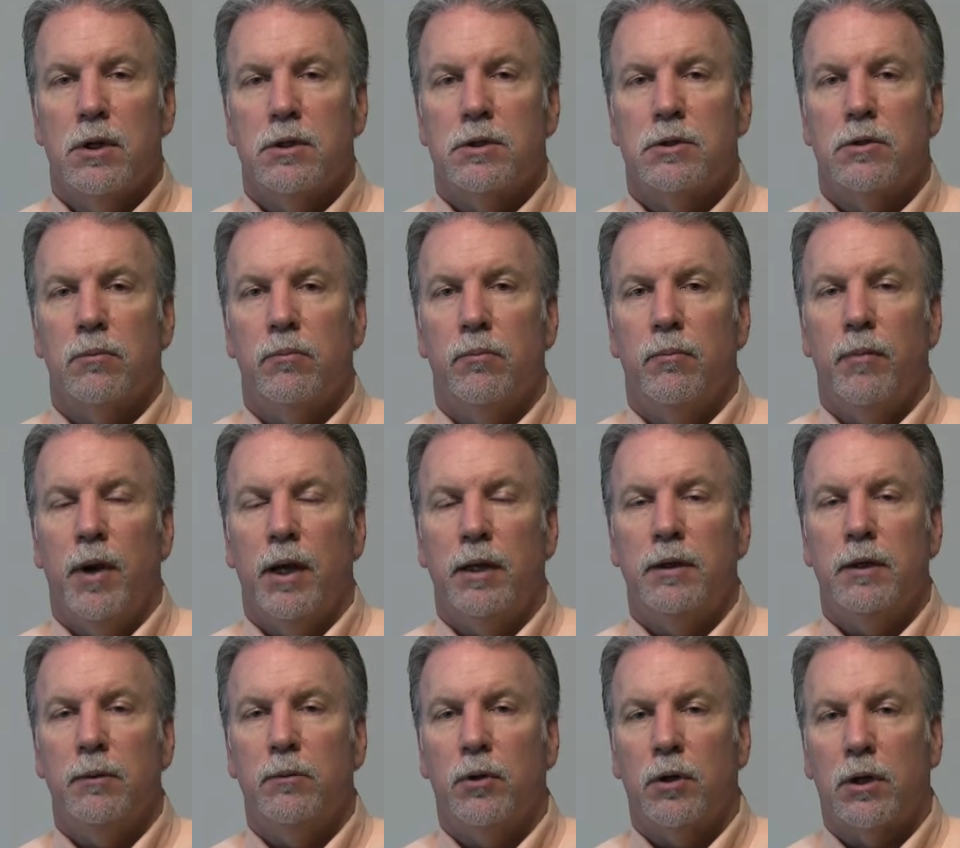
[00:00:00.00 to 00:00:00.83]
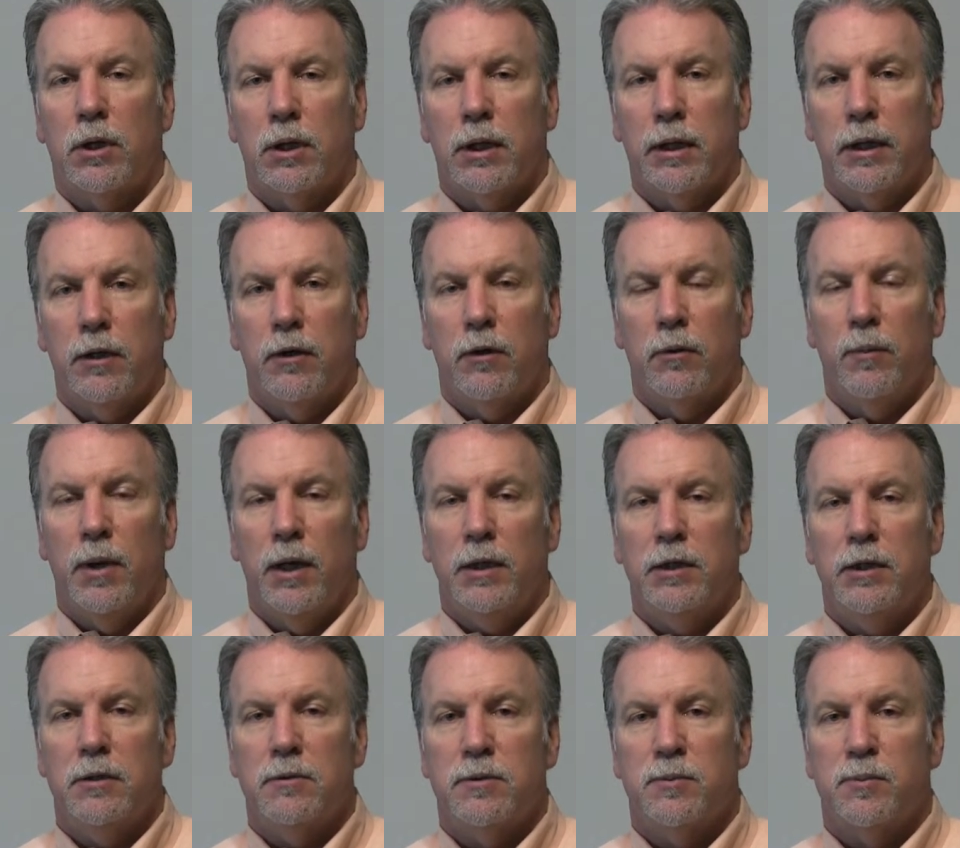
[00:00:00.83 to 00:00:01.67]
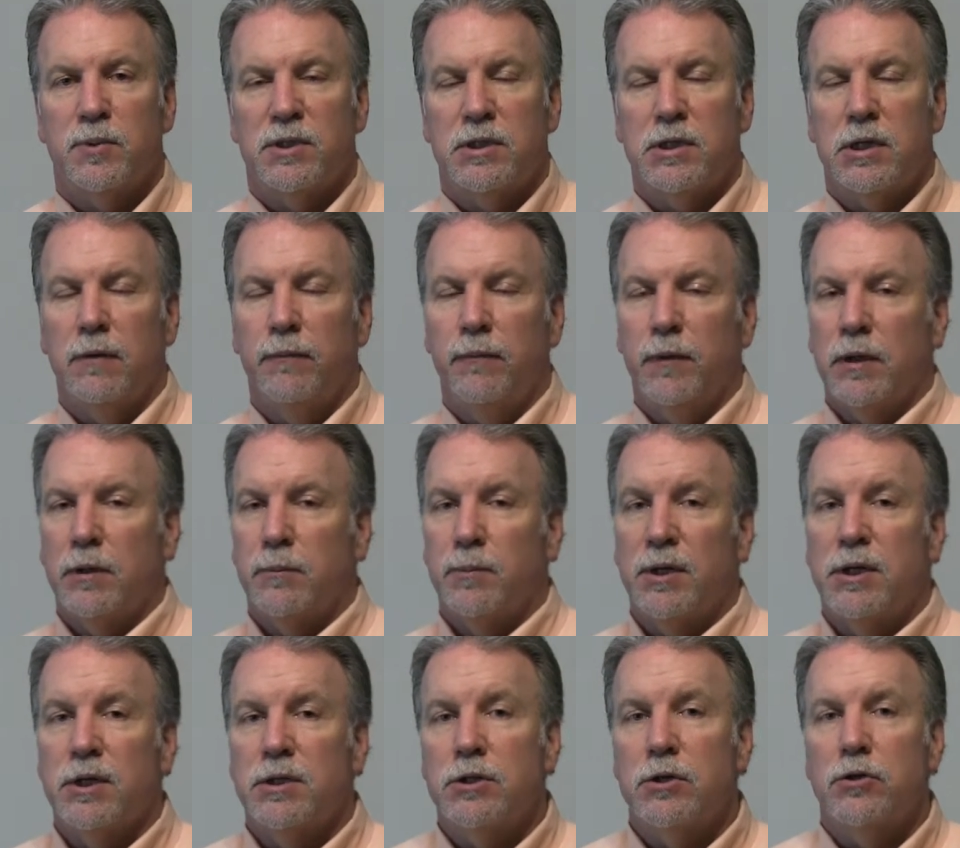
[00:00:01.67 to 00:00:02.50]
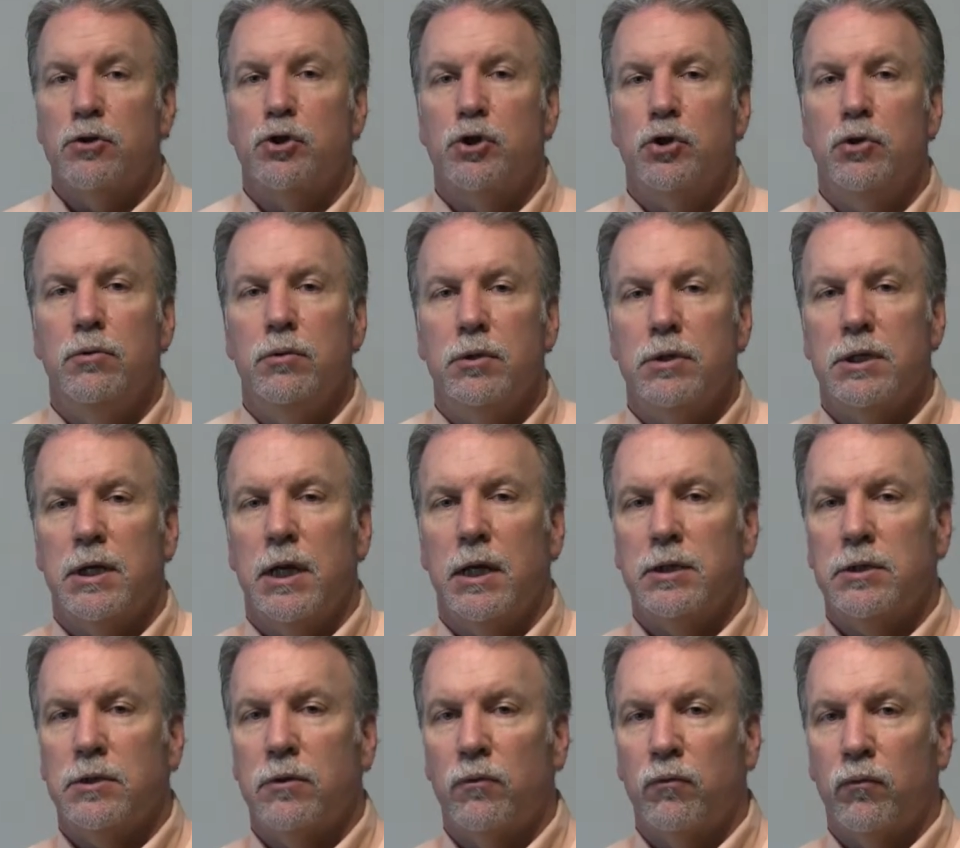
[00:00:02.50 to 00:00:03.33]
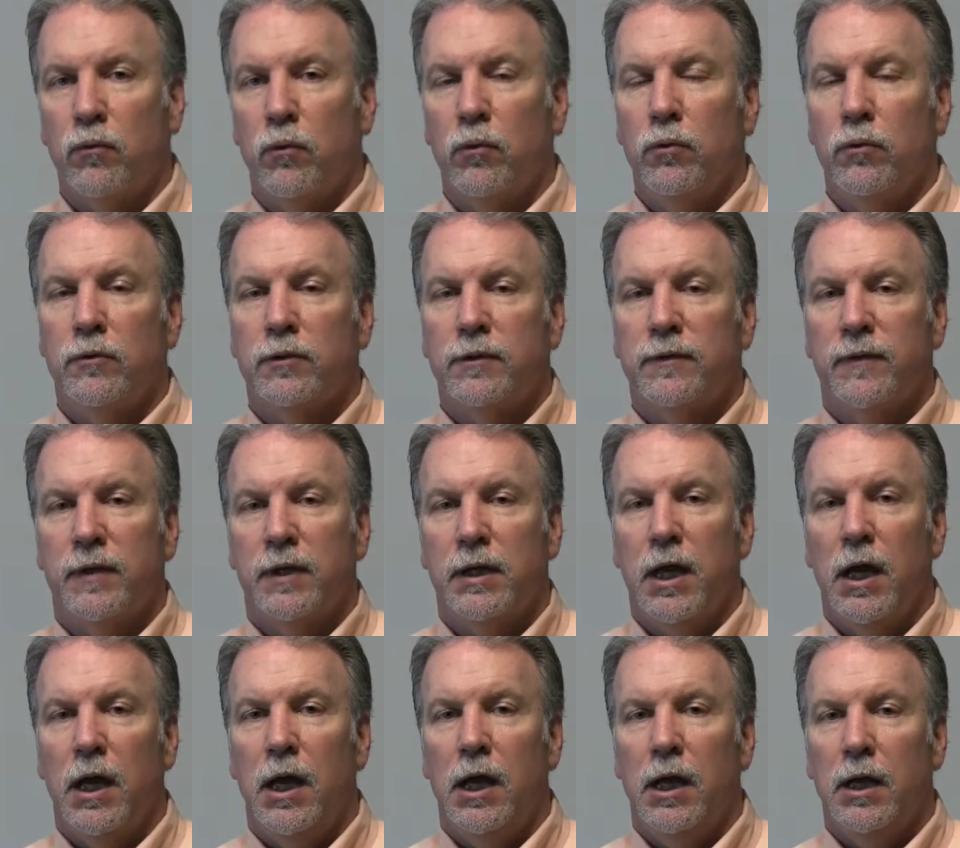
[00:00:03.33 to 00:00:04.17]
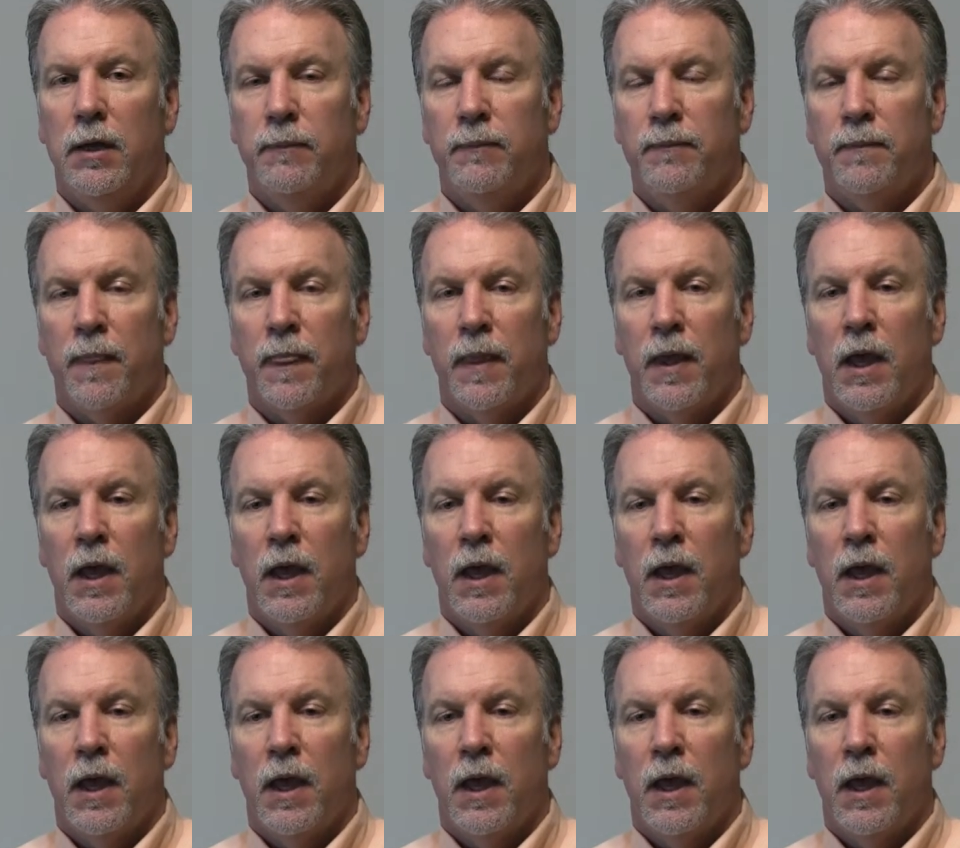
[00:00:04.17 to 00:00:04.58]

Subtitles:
So make them clear, make them specific, because there's 2 sets of rules of the game.